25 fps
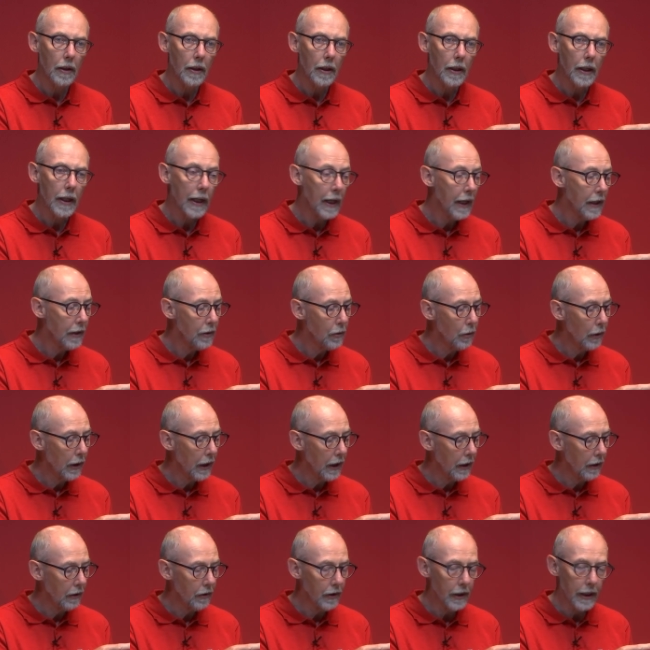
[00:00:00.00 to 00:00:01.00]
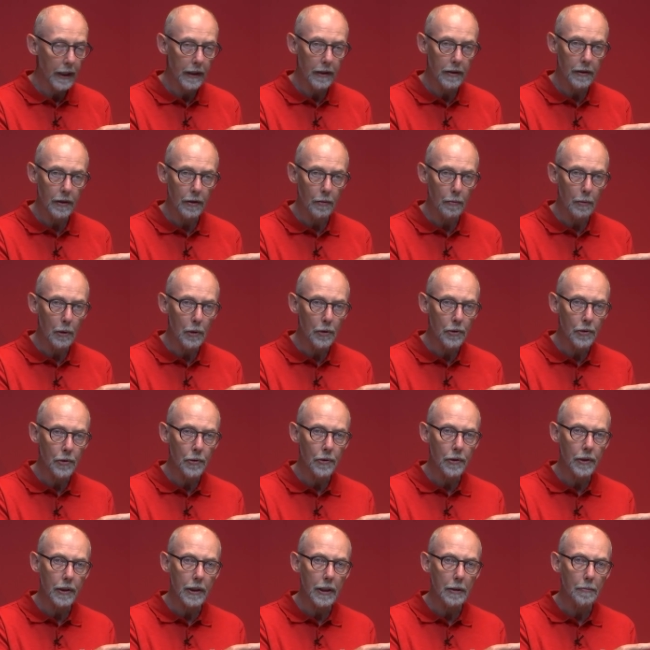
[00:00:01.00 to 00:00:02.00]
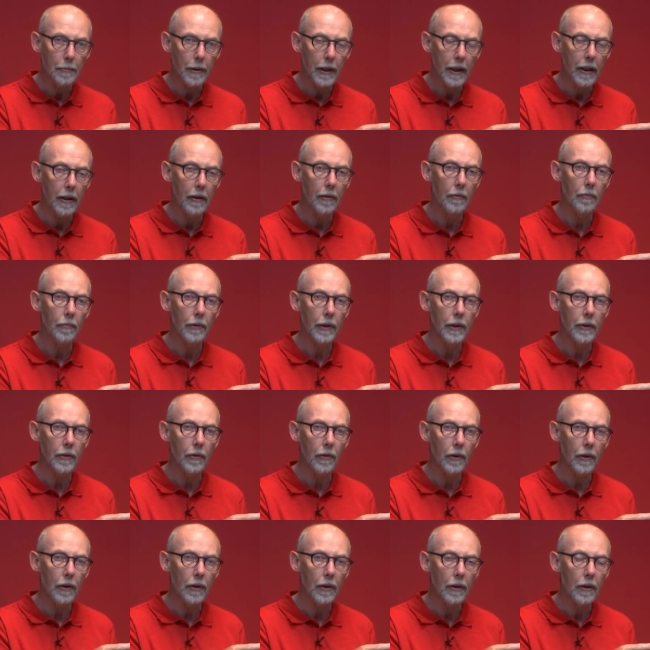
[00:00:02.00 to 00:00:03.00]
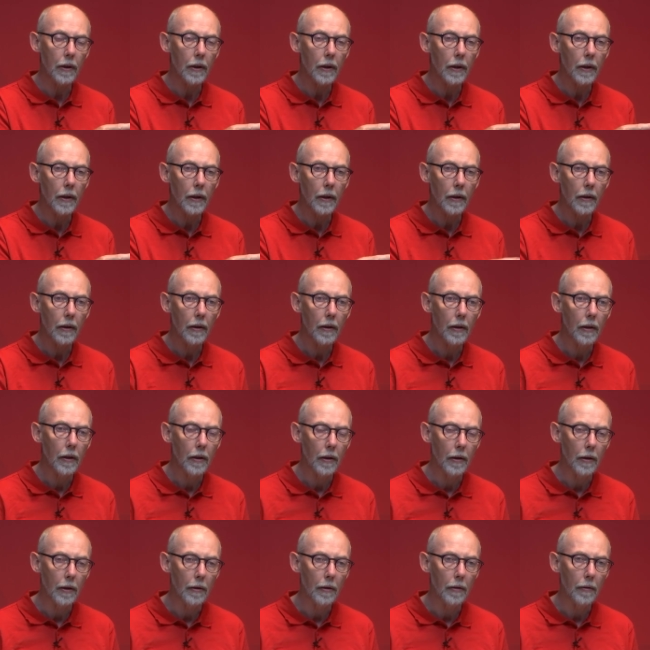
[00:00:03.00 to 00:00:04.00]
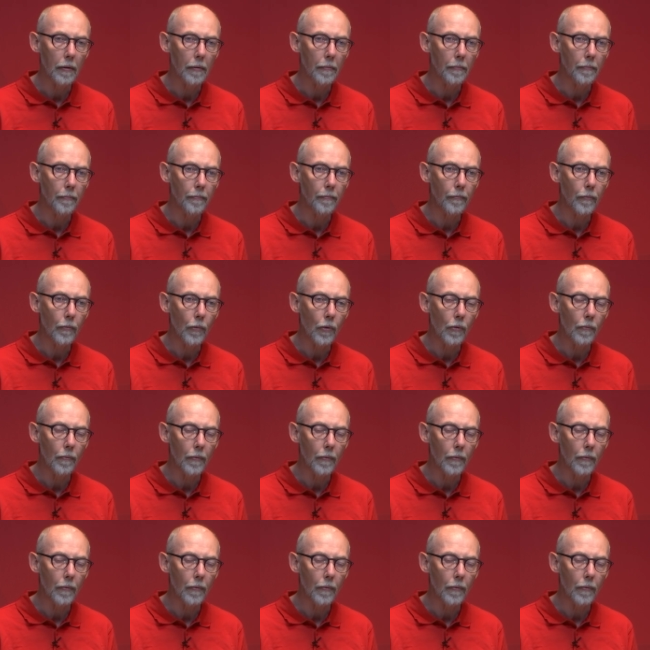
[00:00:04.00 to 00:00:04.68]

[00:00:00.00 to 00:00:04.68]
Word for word: and you can connect the Bluetooth display with your um,